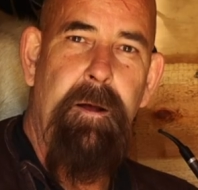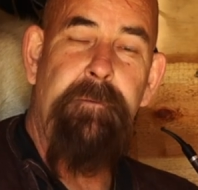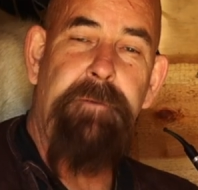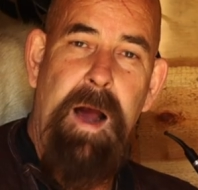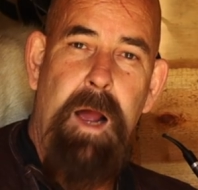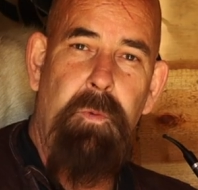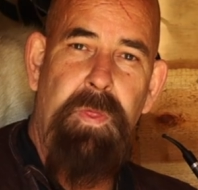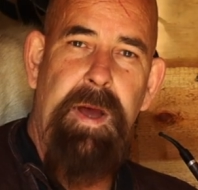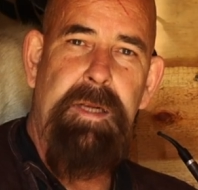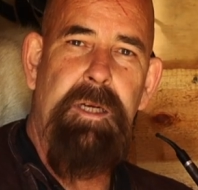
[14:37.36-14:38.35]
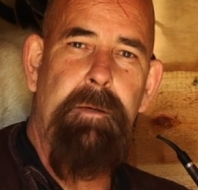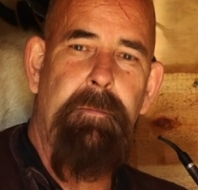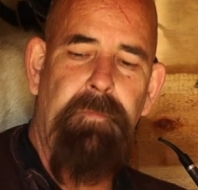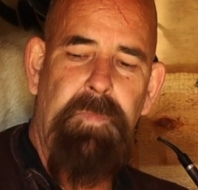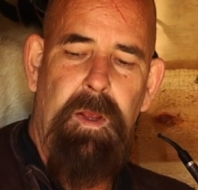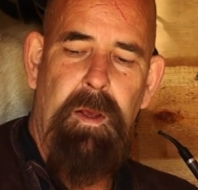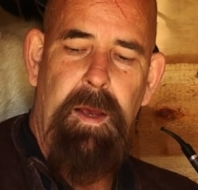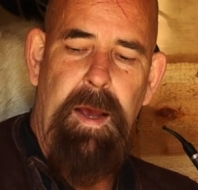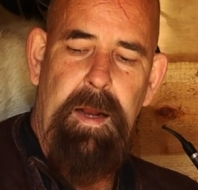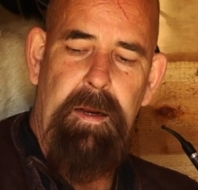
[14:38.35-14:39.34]
fire with that,
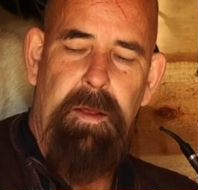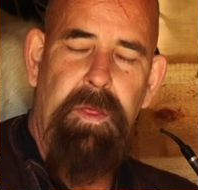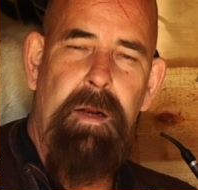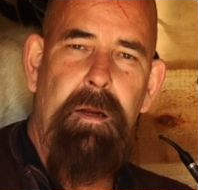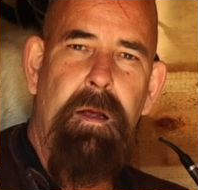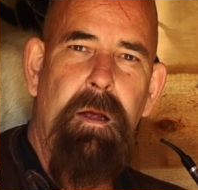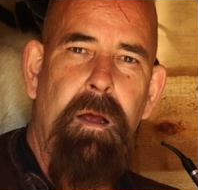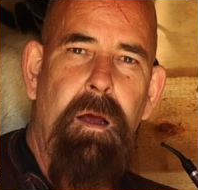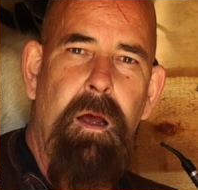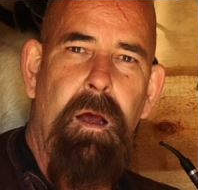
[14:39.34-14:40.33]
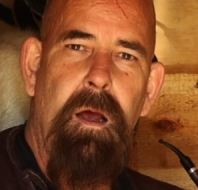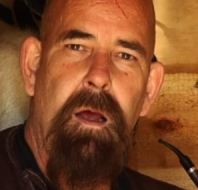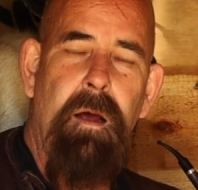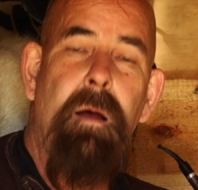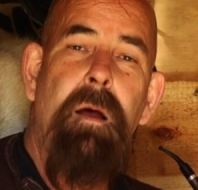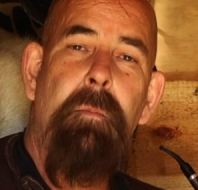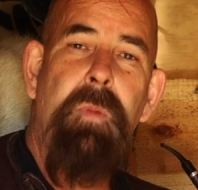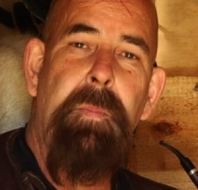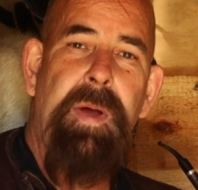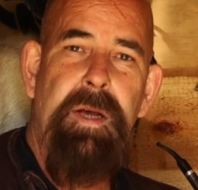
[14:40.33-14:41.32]
and then
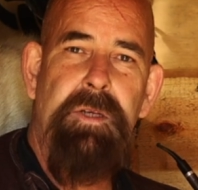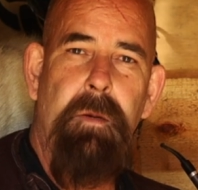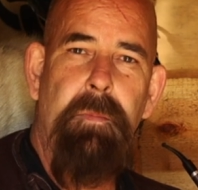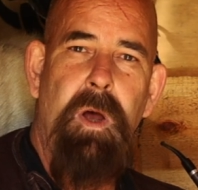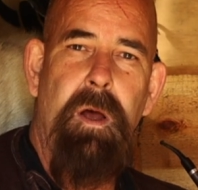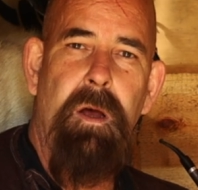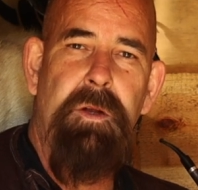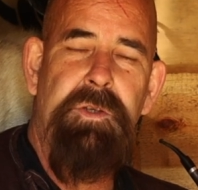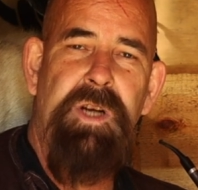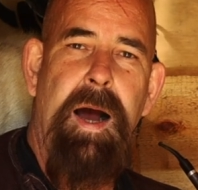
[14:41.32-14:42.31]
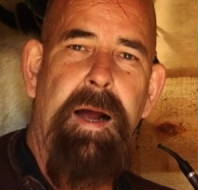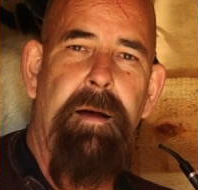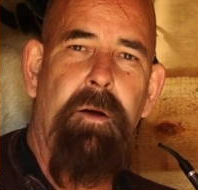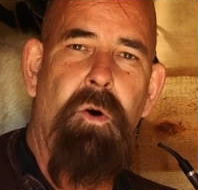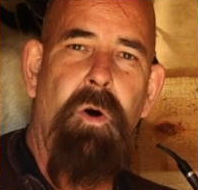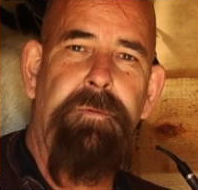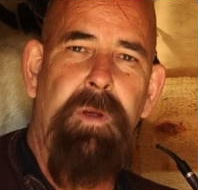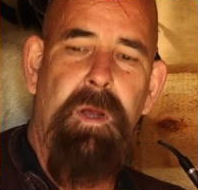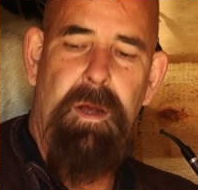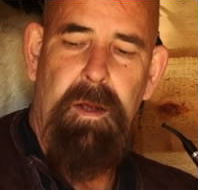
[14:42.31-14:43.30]
prepare some chaga
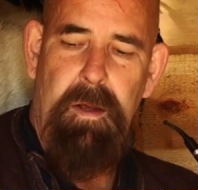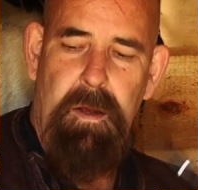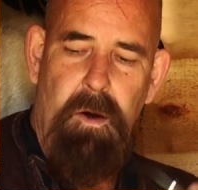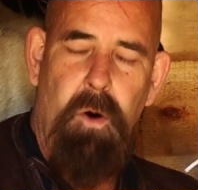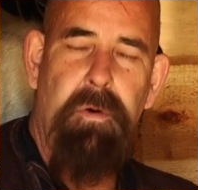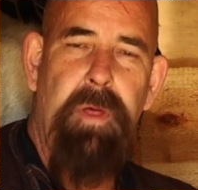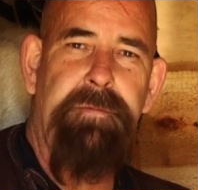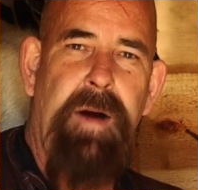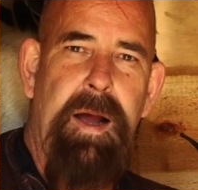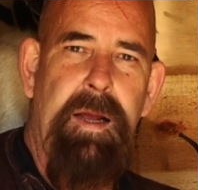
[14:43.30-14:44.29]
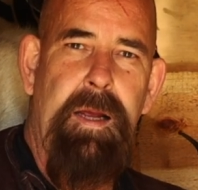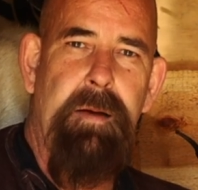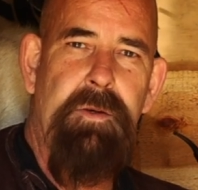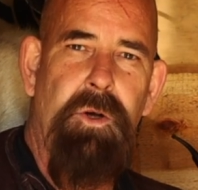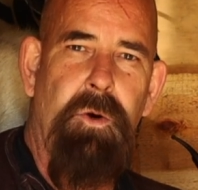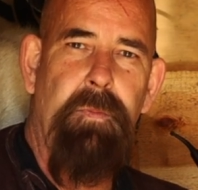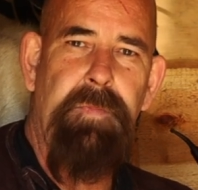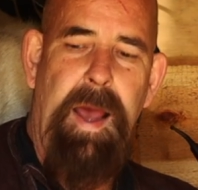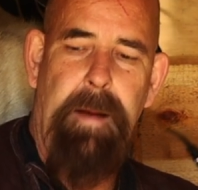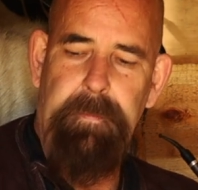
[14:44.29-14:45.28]
coffee over the fire here. So
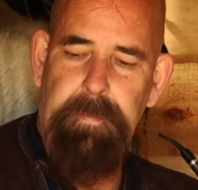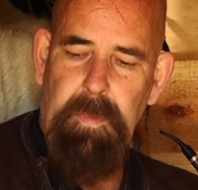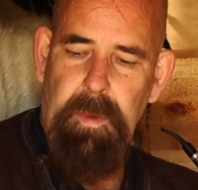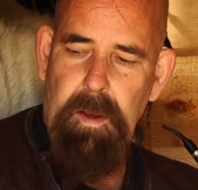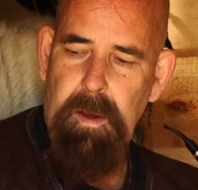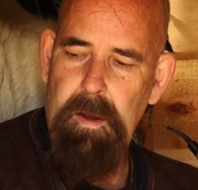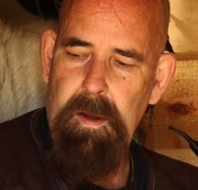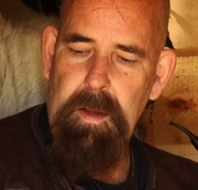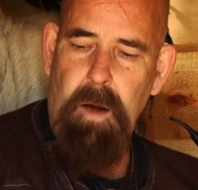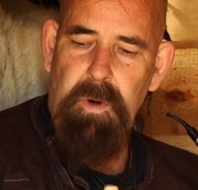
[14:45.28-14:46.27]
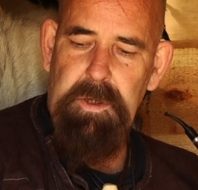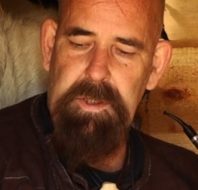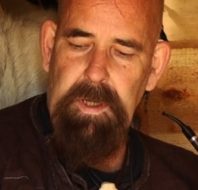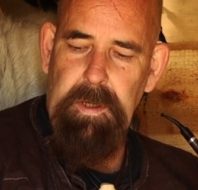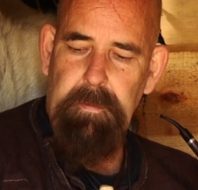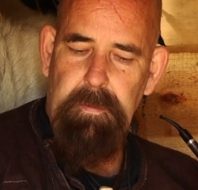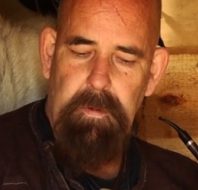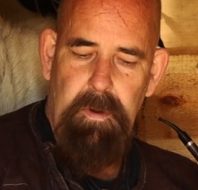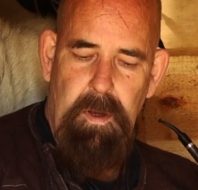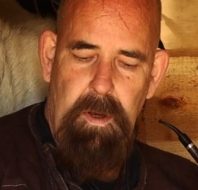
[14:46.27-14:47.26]
yeah, now we'll see.
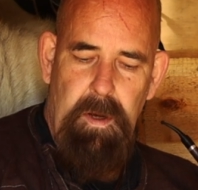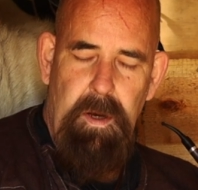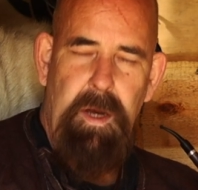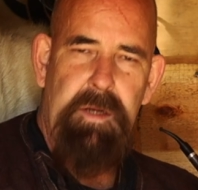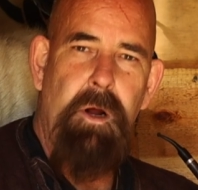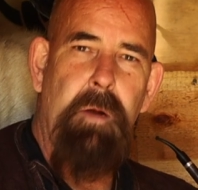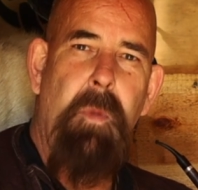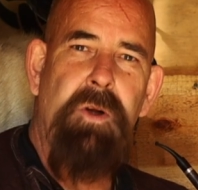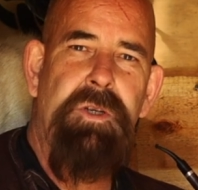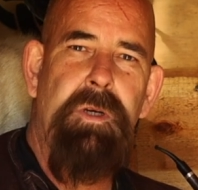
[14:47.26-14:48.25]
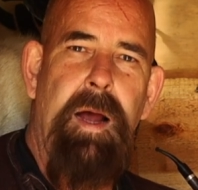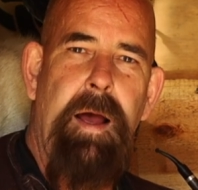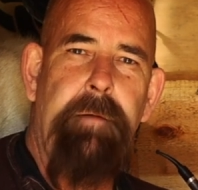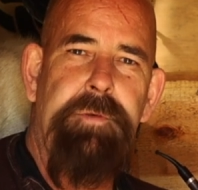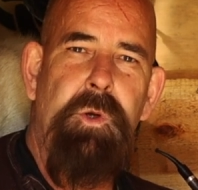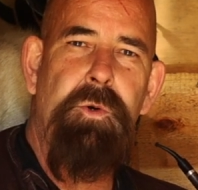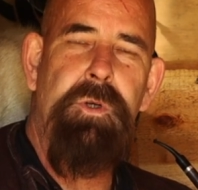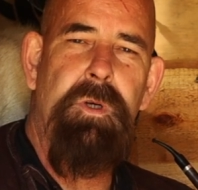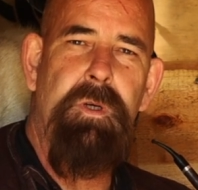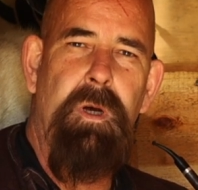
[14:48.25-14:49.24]
It's not much I have
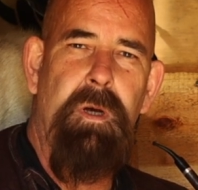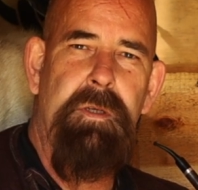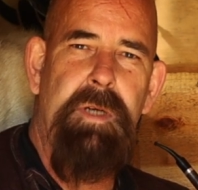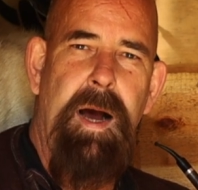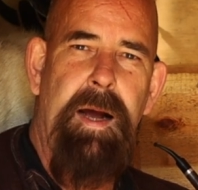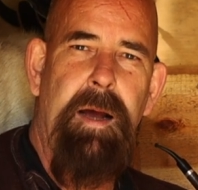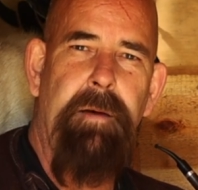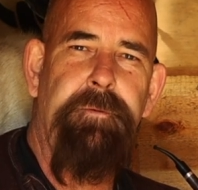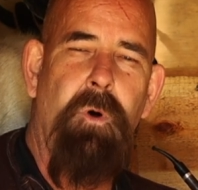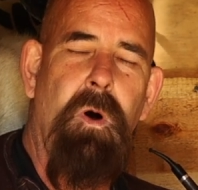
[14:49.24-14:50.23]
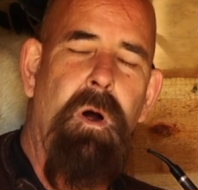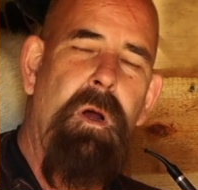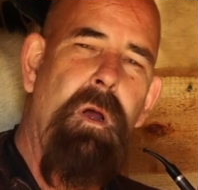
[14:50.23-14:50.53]
used chaga for